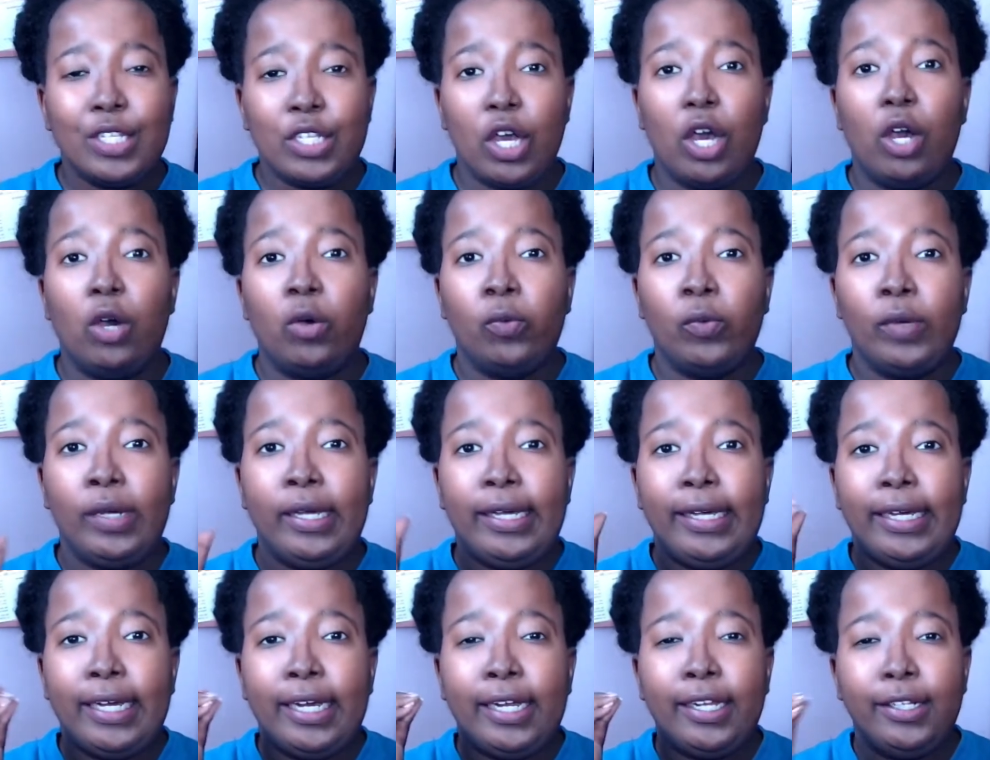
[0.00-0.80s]

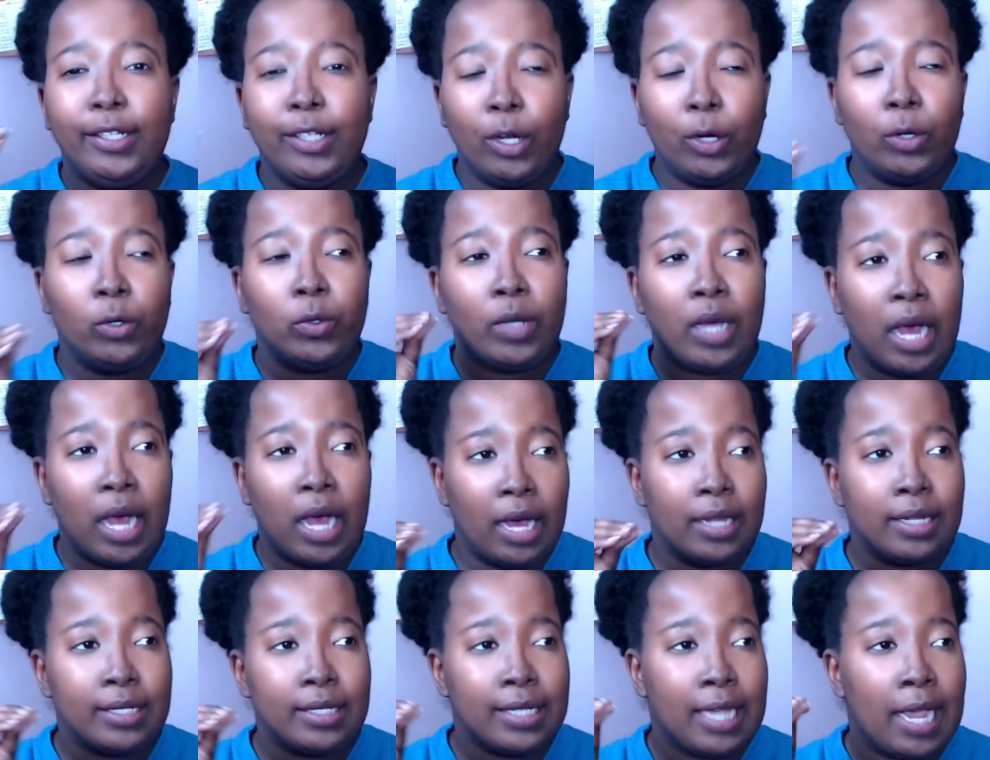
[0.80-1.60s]
going no
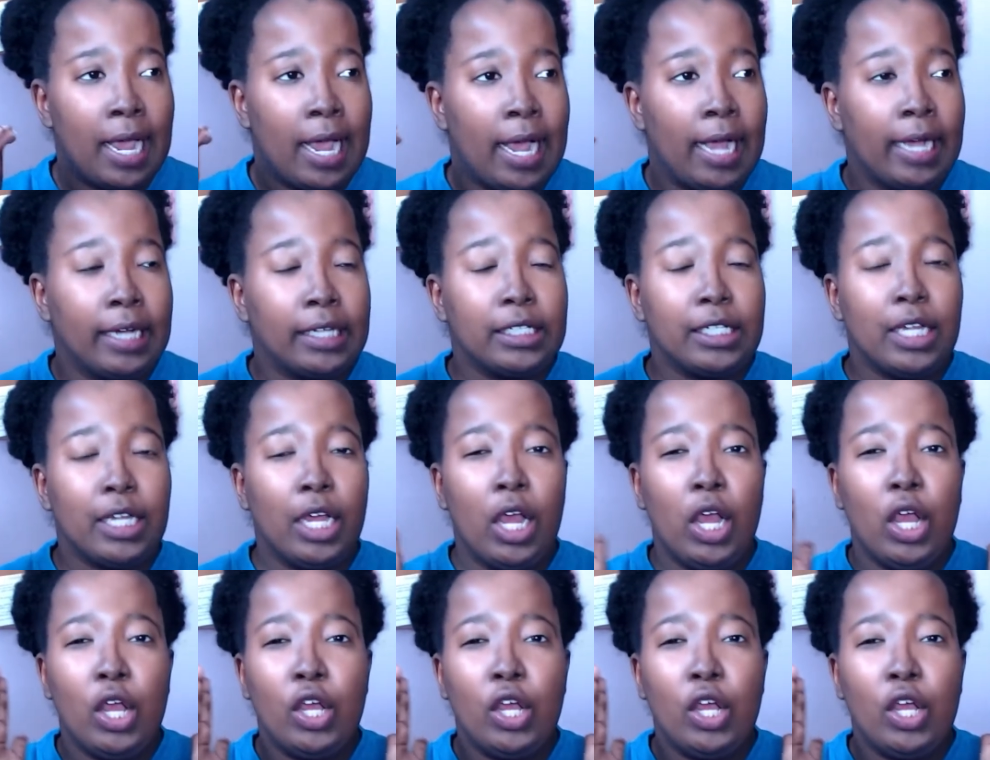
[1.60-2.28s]
contact